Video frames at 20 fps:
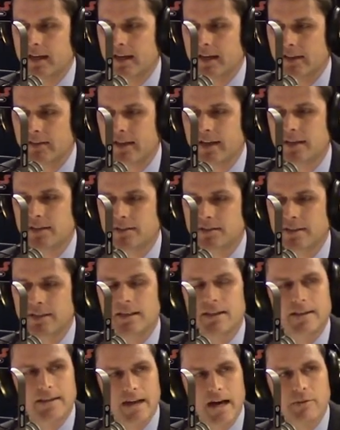they
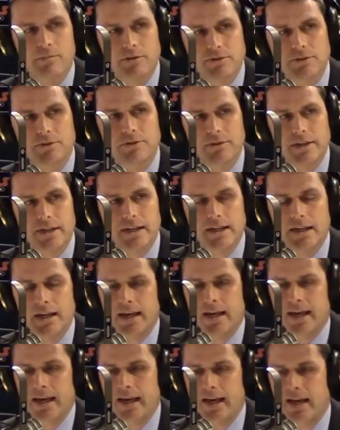see the opportunity.
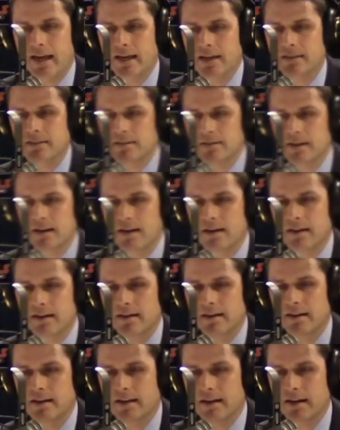And, uh,
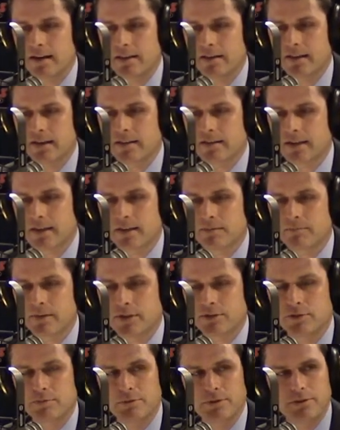and, and I think like in
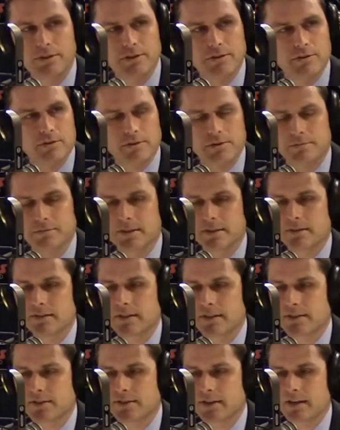my Tribune endorsement,
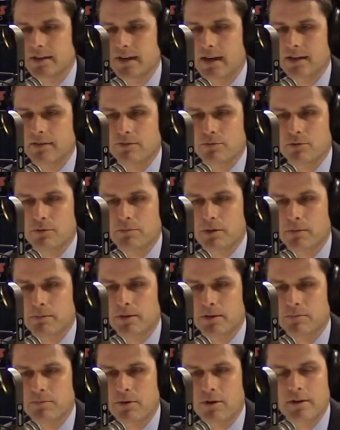they said, hey, if the
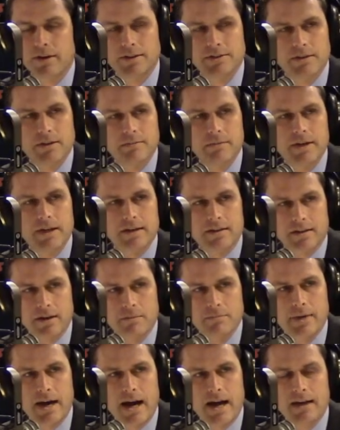Republican Party is going to make a
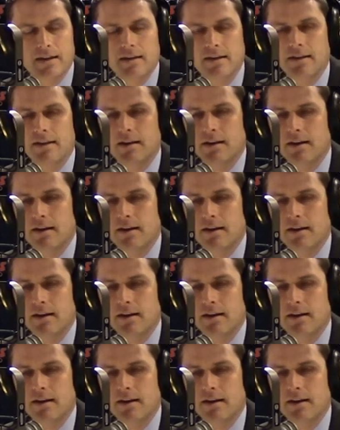comeback,